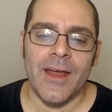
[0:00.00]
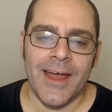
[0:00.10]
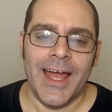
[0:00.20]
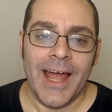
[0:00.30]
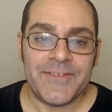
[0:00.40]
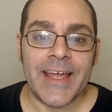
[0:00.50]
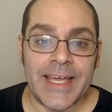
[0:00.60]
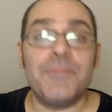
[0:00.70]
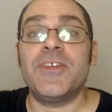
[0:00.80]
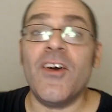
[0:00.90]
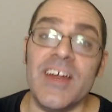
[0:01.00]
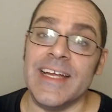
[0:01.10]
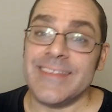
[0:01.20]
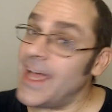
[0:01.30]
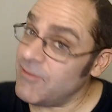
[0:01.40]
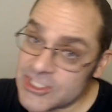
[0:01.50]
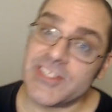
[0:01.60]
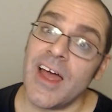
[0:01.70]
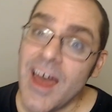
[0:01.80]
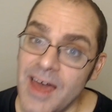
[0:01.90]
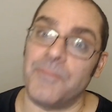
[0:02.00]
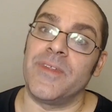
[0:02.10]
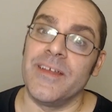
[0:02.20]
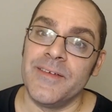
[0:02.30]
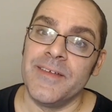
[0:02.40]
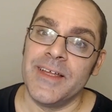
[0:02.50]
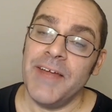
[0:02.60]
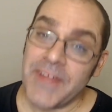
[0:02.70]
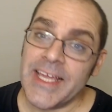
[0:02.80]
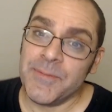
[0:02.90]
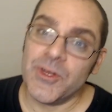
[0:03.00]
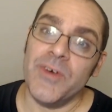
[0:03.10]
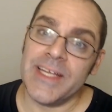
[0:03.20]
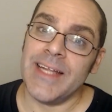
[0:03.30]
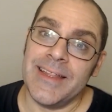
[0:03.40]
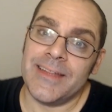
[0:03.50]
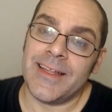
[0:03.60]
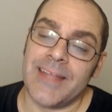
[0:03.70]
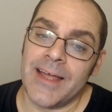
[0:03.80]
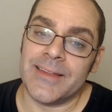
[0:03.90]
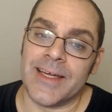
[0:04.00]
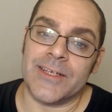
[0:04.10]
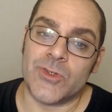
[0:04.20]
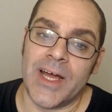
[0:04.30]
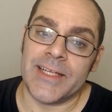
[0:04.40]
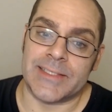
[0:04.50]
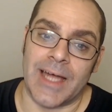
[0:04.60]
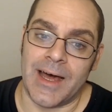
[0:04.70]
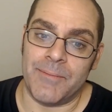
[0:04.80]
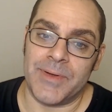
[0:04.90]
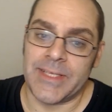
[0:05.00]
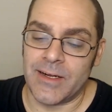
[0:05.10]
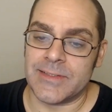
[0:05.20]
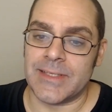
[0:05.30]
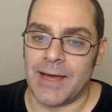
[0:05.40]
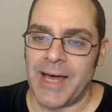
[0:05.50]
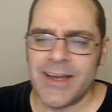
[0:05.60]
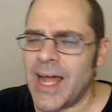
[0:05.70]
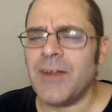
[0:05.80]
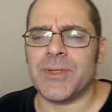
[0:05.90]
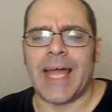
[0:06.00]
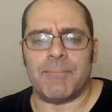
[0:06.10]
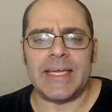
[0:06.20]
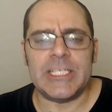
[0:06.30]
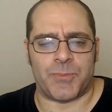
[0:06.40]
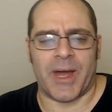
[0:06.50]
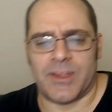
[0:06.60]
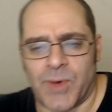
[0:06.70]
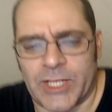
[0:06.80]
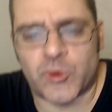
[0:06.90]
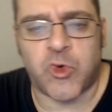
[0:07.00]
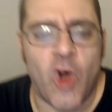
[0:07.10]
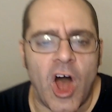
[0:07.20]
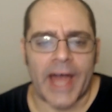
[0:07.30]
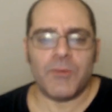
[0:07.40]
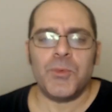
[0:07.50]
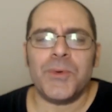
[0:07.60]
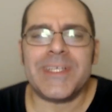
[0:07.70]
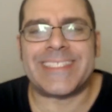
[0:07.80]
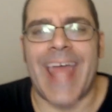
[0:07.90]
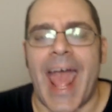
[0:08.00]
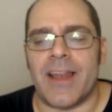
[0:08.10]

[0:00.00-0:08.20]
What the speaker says: If they keep doing it, they haven't stopped. If they keep doing it and then they tell you they're going to try to stop, but they don't stop. I don't know what that means, by the way. Try. What is that?